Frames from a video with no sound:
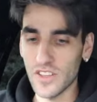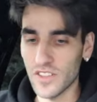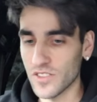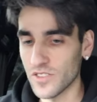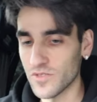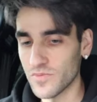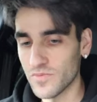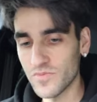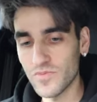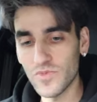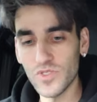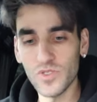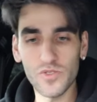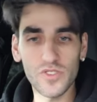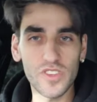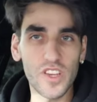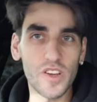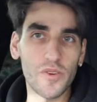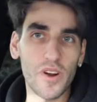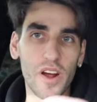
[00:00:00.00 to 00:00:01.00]
you'll
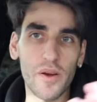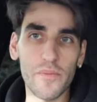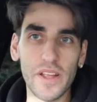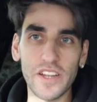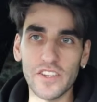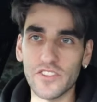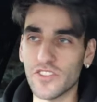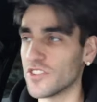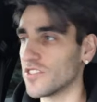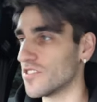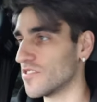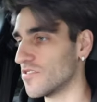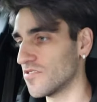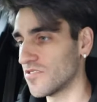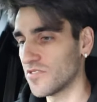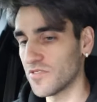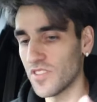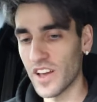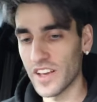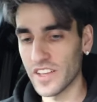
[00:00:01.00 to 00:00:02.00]
see where I
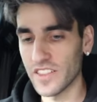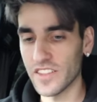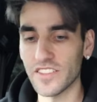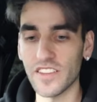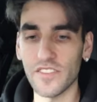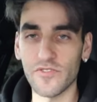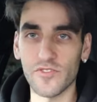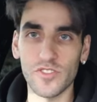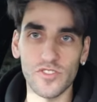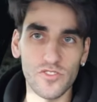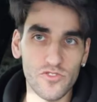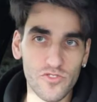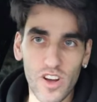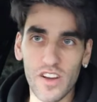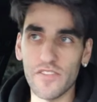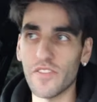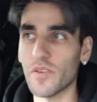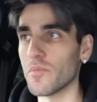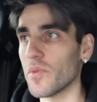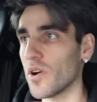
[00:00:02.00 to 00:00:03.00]
mentioned like the different
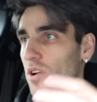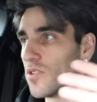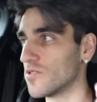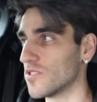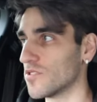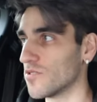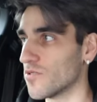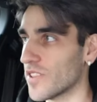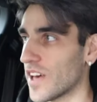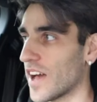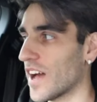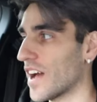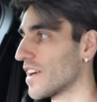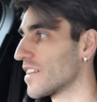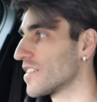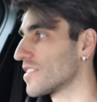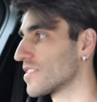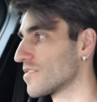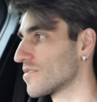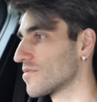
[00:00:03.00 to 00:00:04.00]
driving modes and all
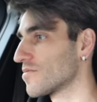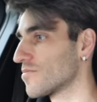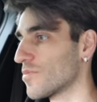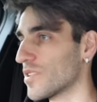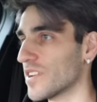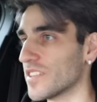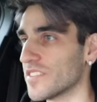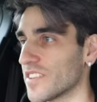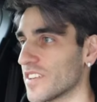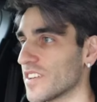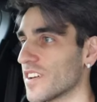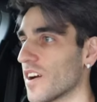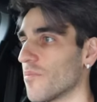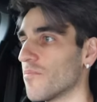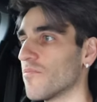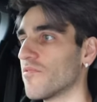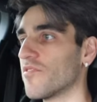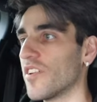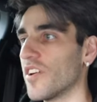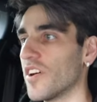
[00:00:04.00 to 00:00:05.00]
that, and when it's in
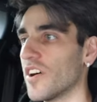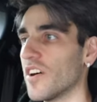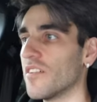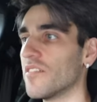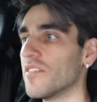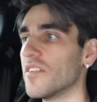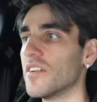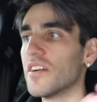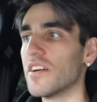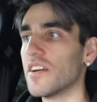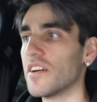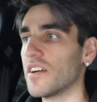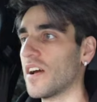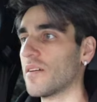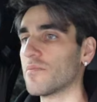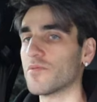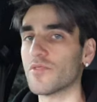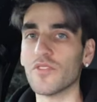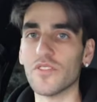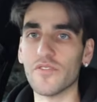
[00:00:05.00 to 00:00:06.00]
comfort,
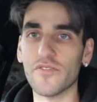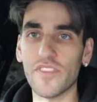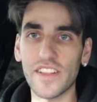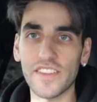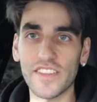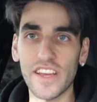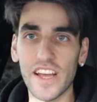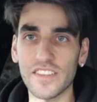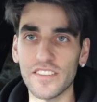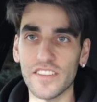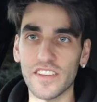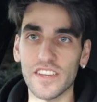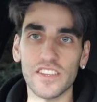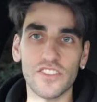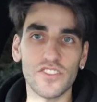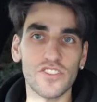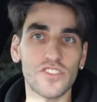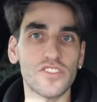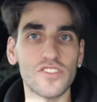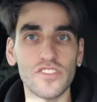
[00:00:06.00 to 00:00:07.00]
absolutely fantastic. It
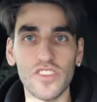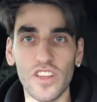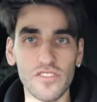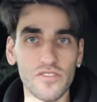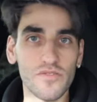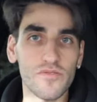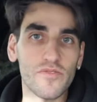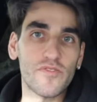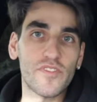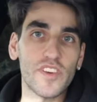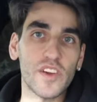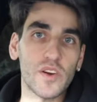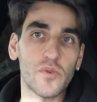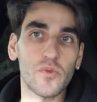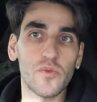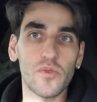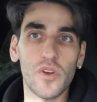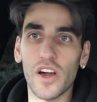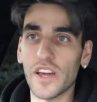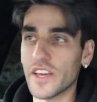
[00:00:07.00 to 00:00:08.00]
just doesn't
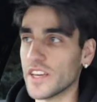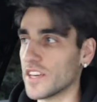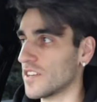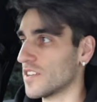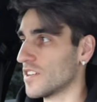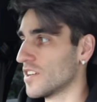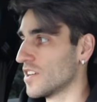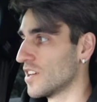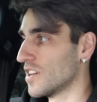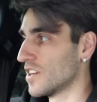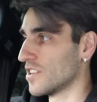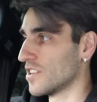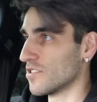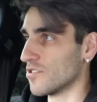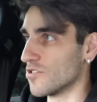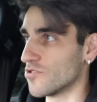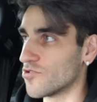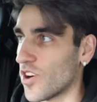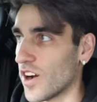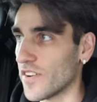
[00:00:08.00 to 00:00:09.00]
feel like
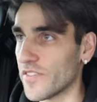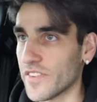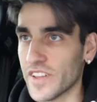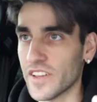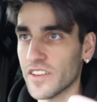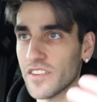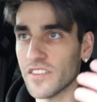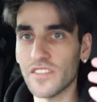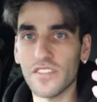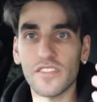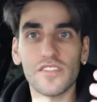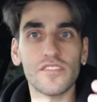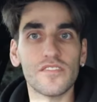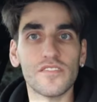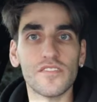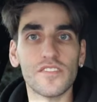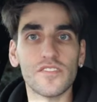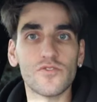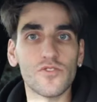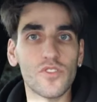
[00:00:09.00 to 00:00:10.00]
you're driving
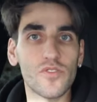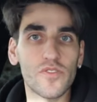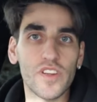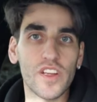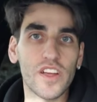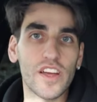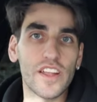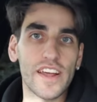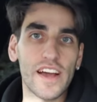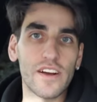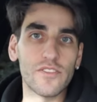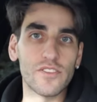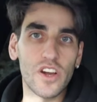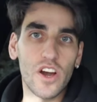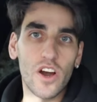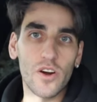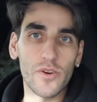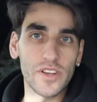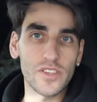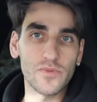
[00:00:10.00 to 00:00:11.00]
sort of an Audi
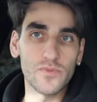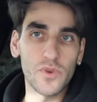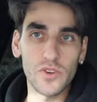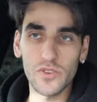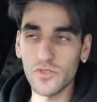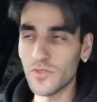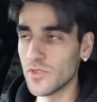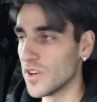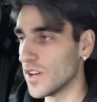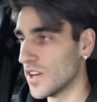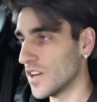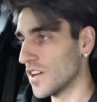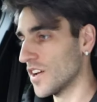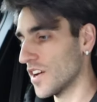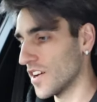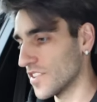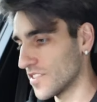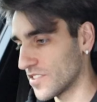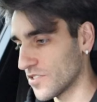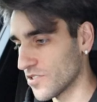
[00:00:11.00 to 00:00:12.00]
RS model
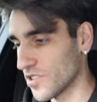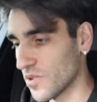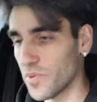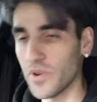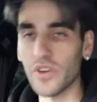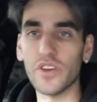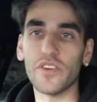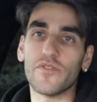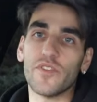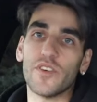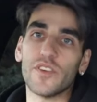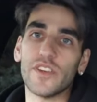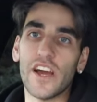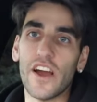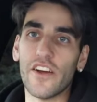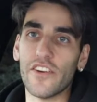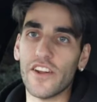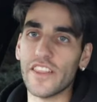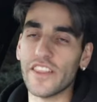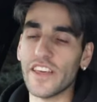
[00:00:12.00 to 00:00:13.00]
until you put your foot
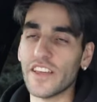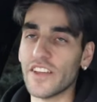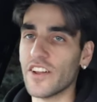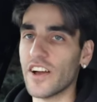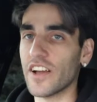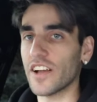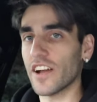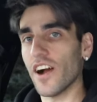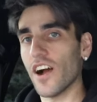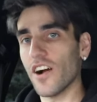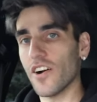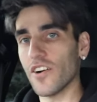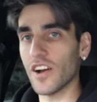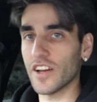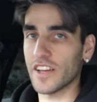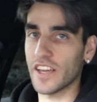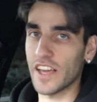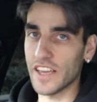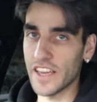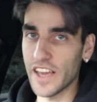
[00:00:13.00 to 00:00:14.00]
down, and then you're like, oh,
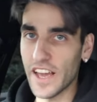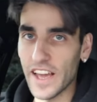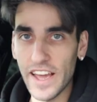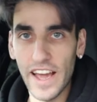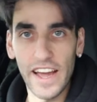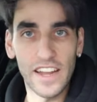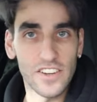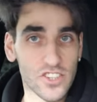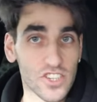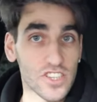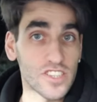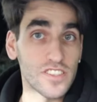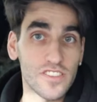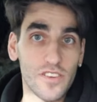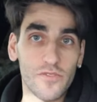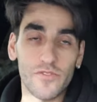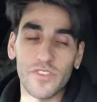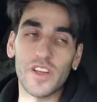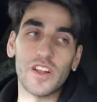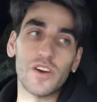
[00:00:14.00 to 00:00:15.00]
okay, yeah, it actually is
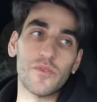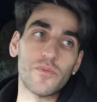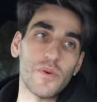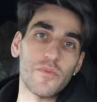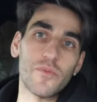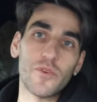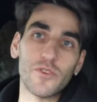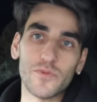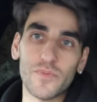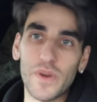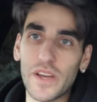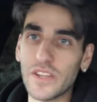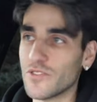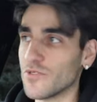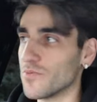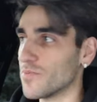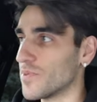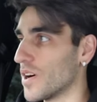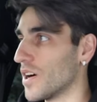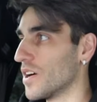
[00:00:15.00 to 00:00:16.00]
something a little bit more
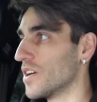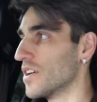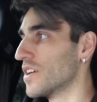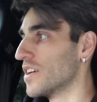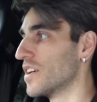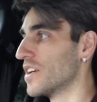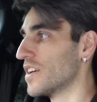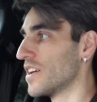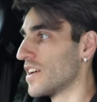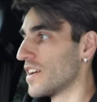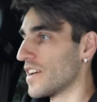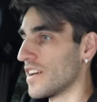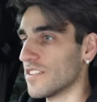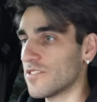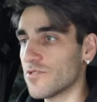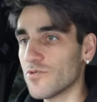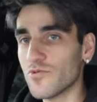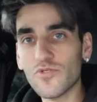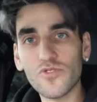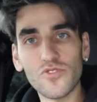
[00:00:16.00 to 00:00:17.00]
special. But
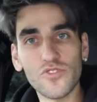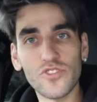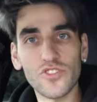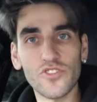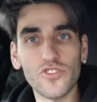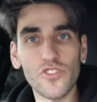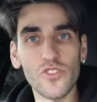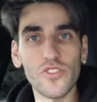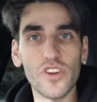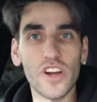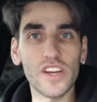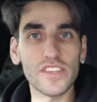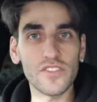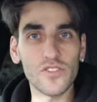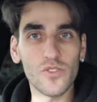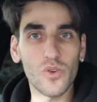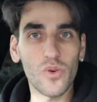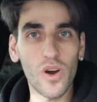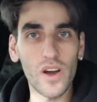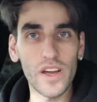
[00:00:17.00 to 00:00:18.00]
it's all just so nice
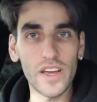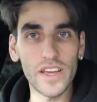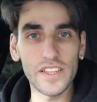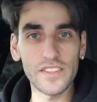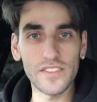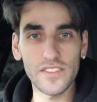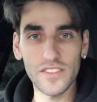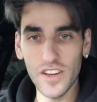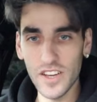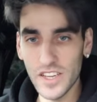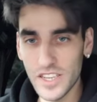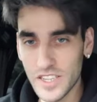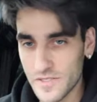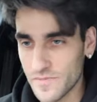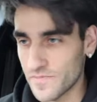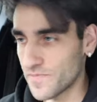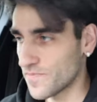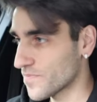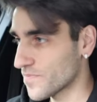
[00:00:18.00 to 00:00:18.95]
and quiet inside,